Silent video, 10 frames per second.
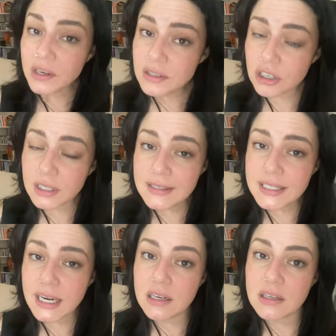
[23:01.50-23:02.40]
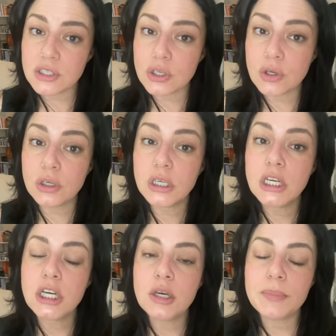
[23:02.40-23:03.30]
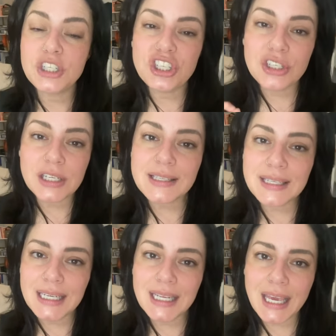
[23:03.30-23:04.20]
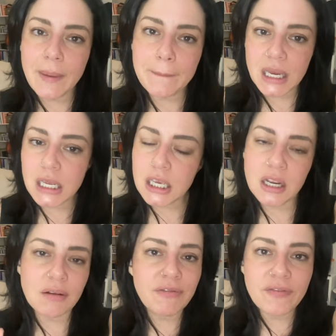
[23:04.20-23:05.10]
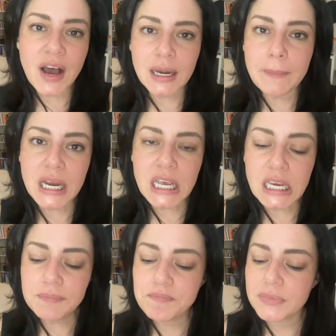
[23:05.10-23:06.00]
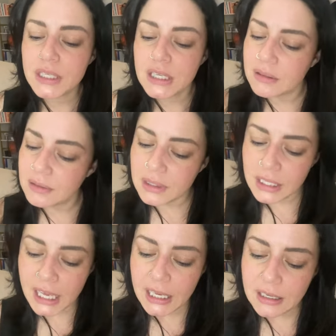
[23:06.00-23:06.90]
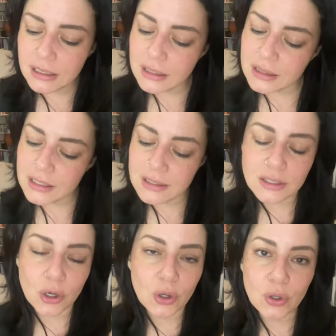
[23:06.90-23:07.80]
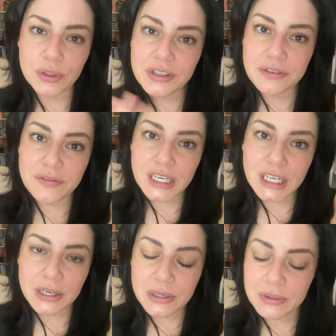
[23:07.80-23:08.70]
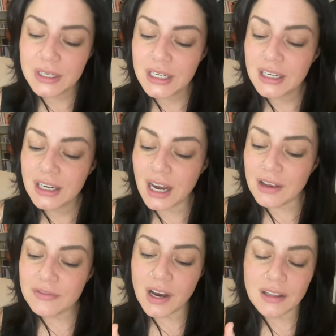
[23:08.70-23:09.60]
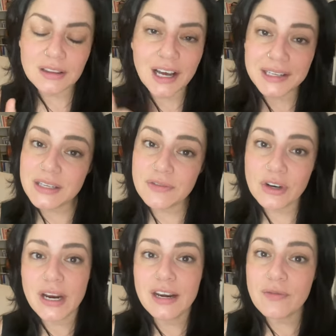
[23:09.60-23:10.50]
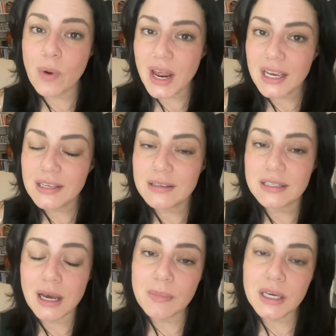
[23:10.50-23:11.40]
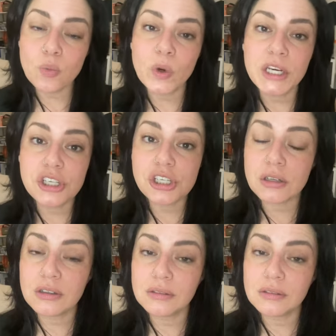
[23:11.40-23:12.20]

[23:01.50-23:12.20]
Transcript: to start a side hustle, but you just need to get money, you need to find money. Again, this is a whole nother video. I've got lots of creative ways, some in which